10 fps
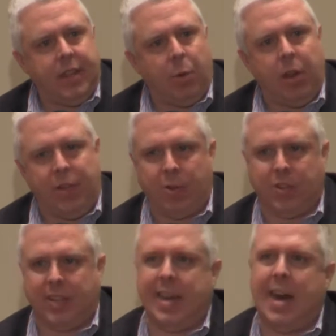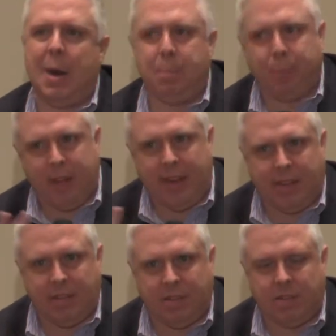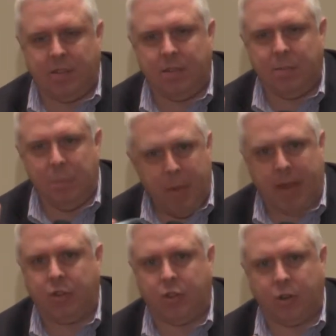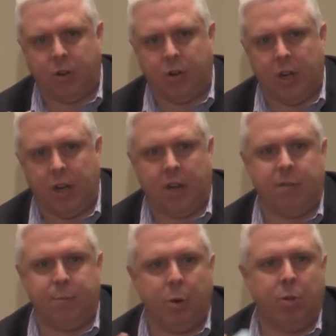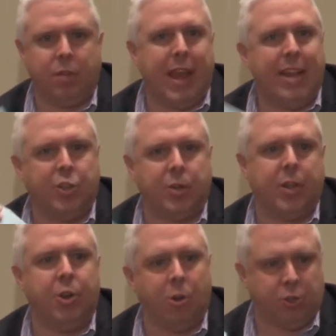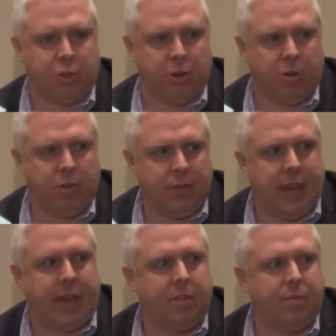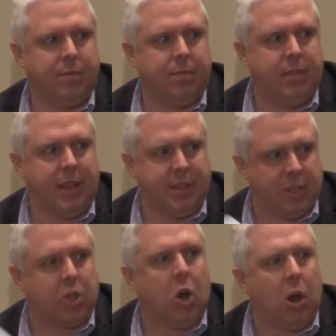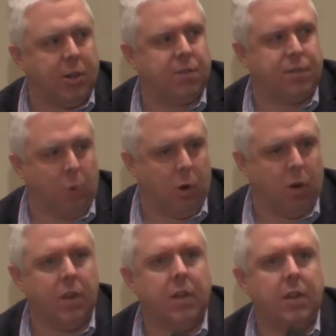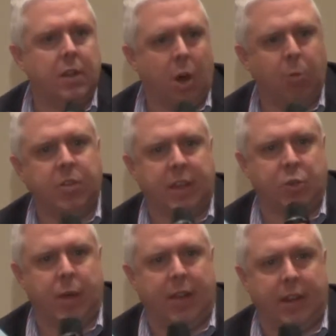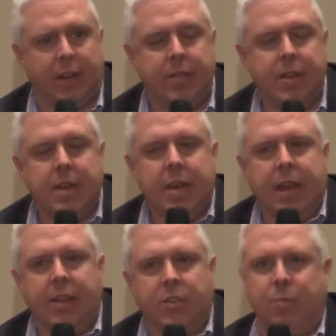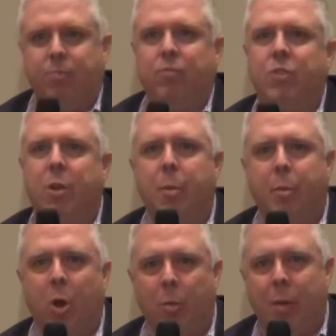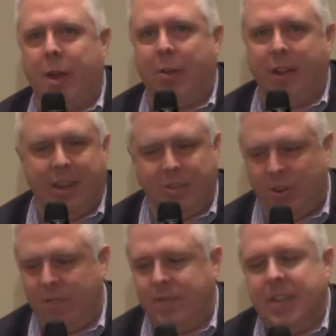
there were, there's a complex mixture of both nature and nurture that is the cause for homosexuality. And so I'm trying to remember to hold my mic right, guys, sorry.